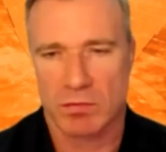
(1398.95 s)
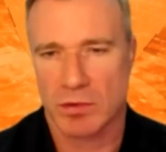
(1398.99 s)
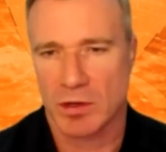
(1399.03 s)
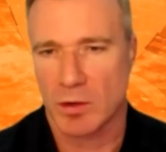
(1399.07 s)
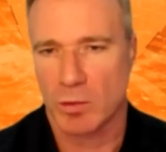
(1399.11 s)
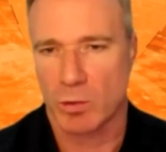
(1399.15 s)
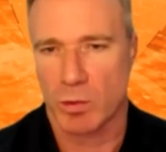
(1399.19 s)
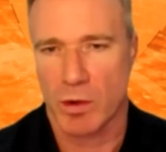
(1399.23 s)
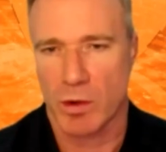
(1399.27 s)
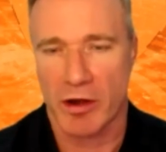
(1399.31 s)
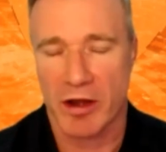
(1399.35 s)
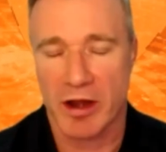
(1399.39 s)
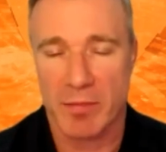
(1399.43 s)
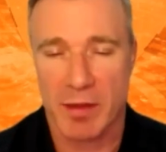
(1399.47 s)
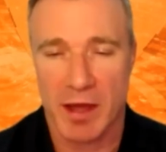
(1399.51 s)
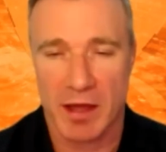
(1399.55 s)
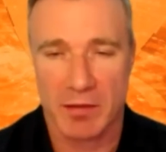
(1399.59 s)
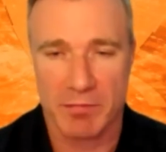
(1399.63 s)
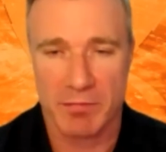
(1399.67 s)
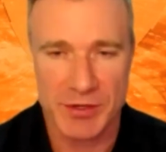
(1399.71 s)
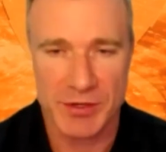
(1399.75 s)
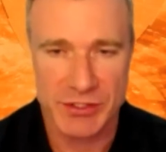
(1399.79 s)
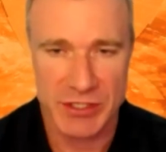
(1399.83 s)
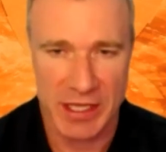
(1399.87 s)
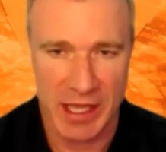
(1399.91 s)
worried
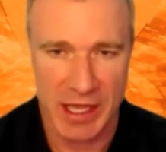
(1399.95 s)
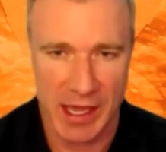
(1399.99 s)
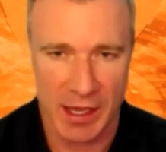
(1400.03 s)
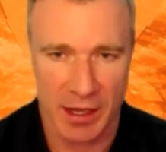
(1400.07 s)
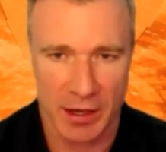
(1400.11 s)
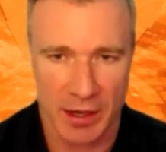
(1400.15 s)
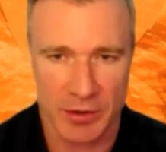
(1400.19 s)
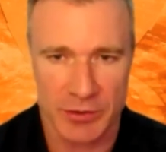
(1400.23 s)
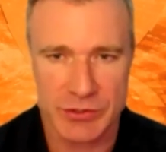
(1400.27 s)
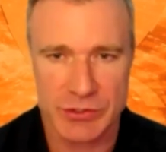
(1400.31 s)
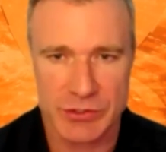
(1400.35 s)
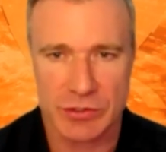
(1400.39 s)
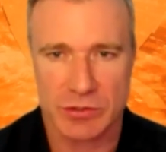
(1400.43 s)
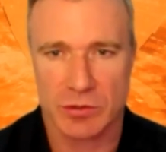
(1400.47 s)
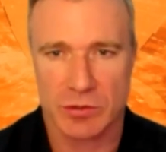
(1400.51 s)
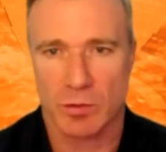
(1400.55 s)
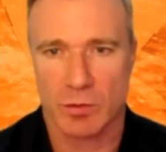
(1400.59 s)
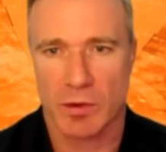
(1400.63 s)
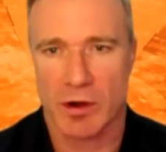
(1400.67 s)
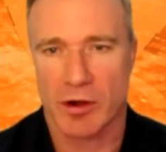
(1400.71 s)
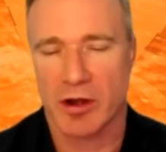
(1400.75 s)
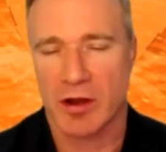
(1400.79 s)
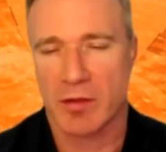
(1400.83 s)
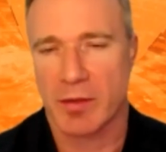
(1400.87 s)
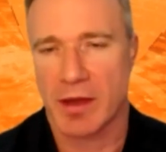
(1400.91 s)
about missing out or
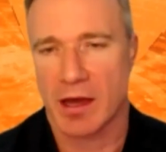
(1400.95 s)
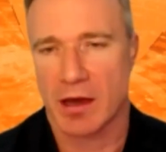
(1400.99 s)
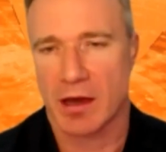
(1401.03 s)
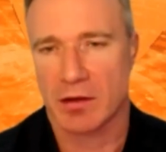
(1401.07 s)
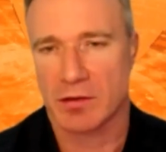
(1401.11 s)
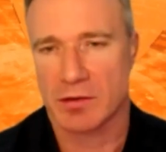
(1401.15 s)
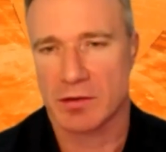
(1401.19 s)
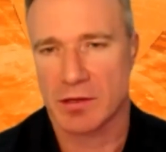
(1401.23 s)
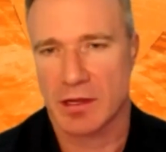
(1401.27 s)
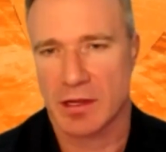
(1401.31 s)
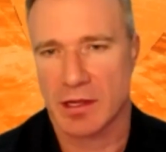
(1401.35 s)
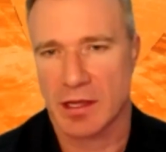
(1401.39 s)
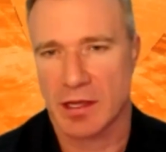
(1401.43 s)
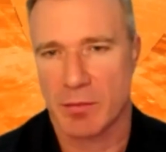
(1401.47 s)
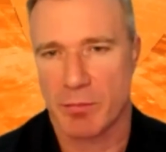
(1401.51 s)
worried about